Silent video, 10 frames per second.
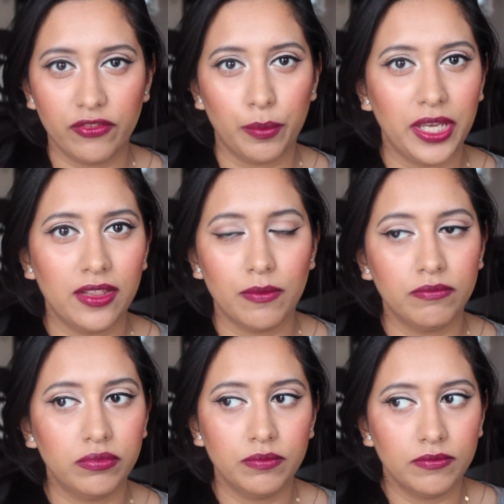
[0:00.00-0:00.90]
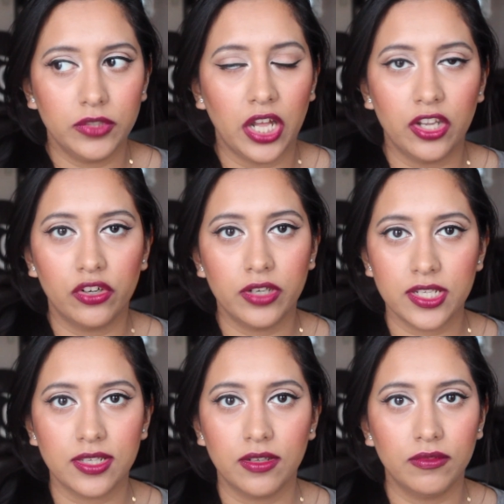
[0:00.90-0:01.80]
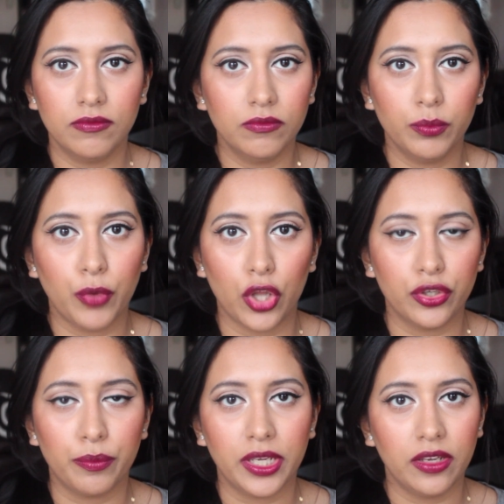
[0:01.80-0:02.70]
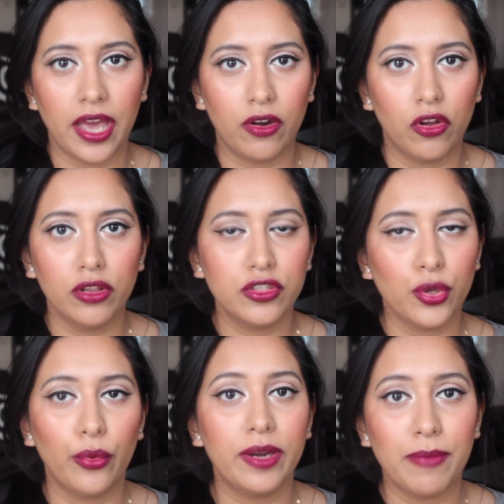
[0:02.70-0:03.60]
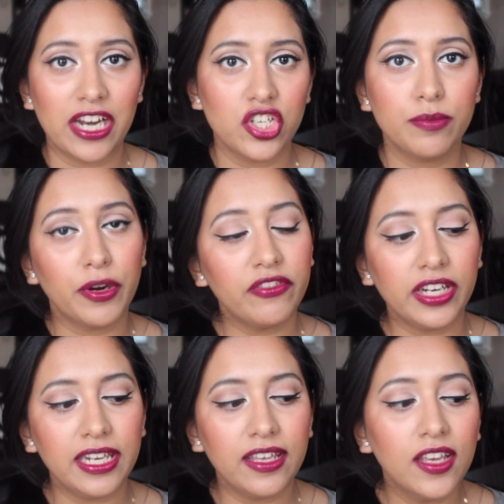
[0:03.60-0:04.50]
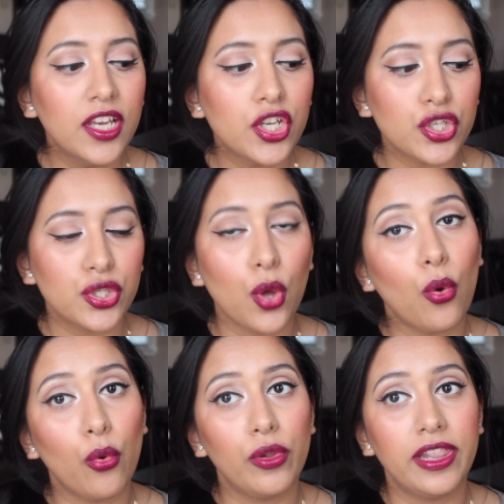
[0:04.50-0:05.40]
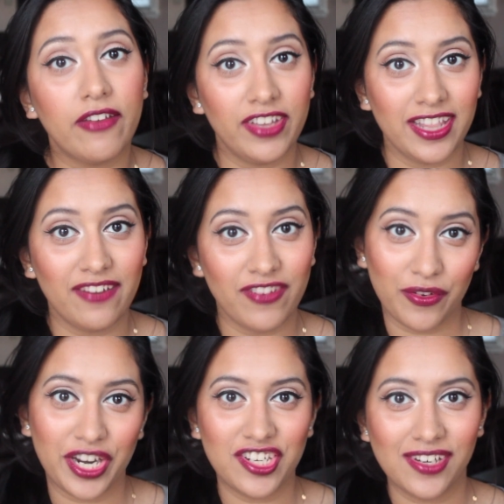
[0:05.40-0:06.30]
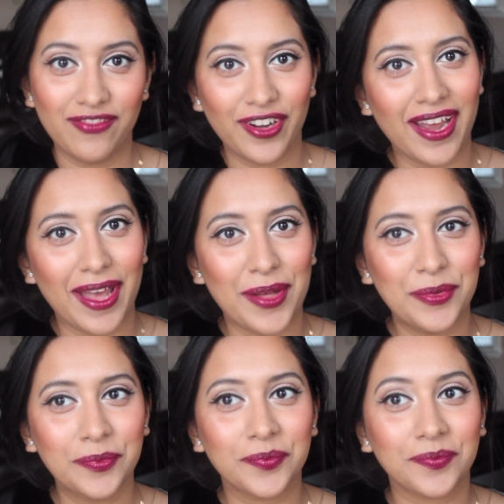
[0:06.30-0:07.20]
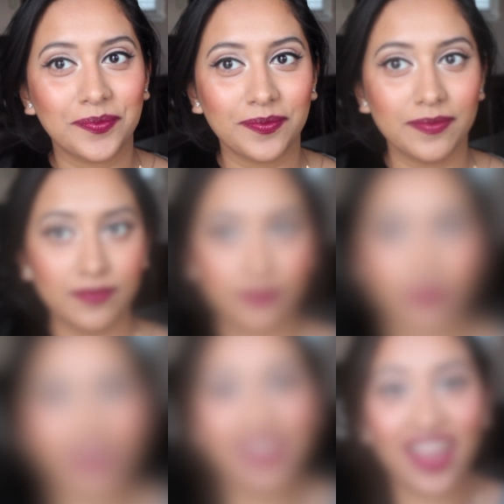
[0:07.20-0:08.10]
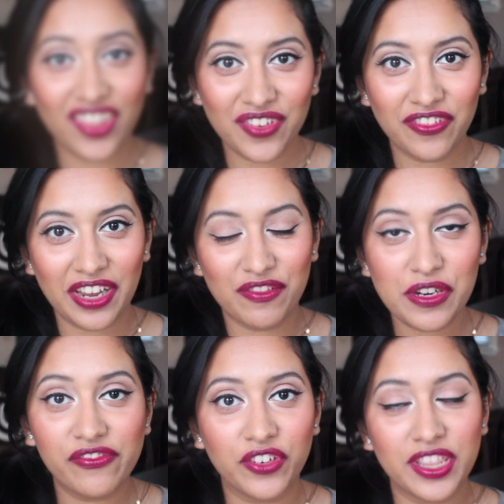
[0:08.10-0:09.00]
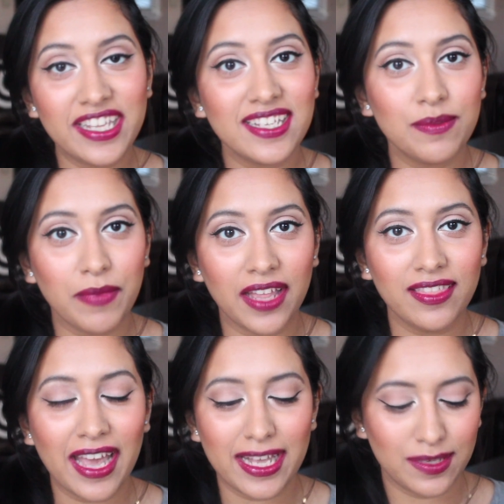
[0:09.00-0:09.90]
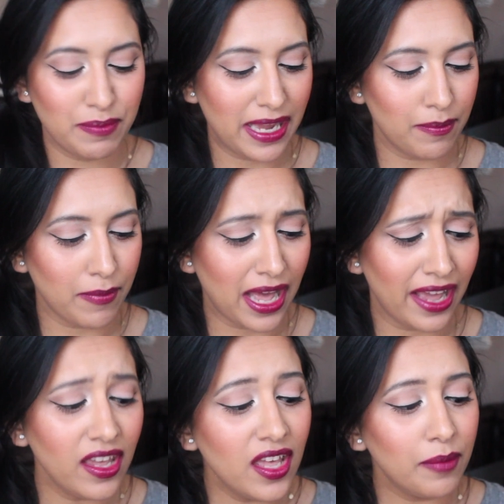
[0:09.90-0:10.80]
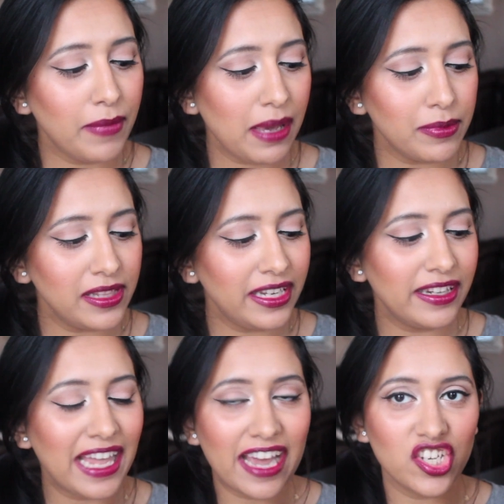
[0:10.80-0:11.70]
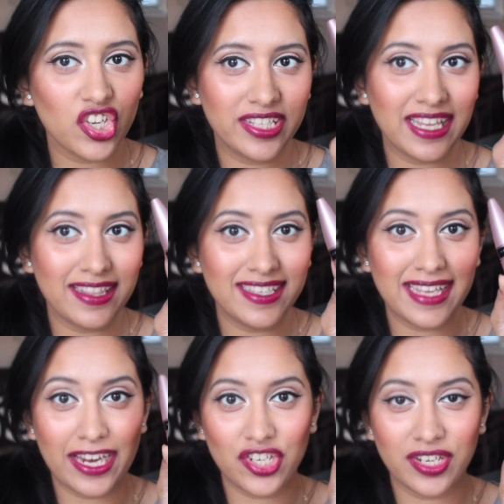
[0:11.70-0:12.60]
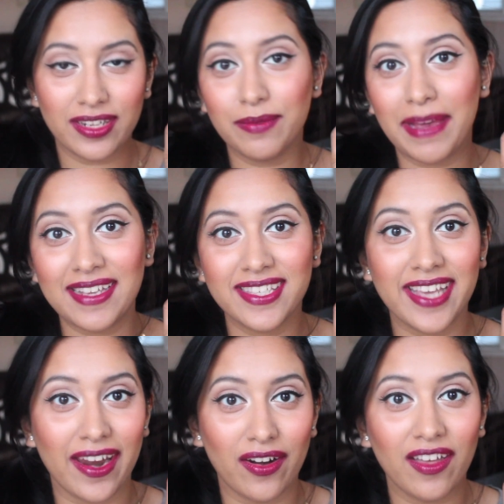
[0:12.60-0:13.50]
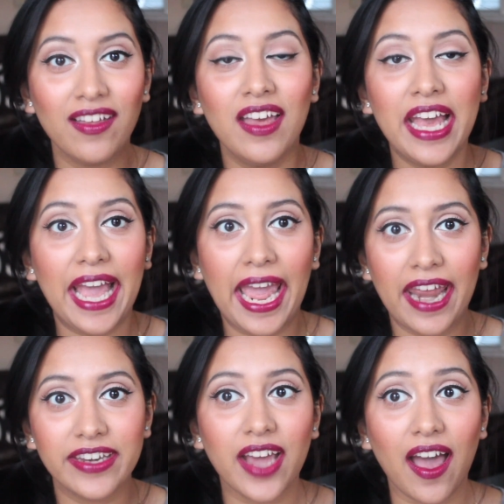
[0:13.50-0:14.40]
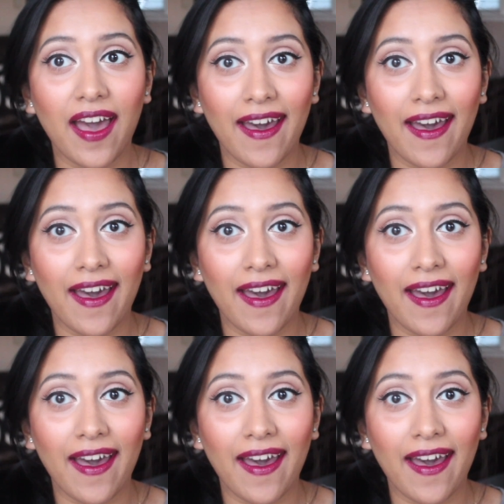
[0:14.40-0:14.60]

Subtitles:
for me. The color doesn't bother me at all, so it matches perfectly. So loving that foundation for now. So my other favorite for this month has been my Maybelline Lash Sensational Mascara, and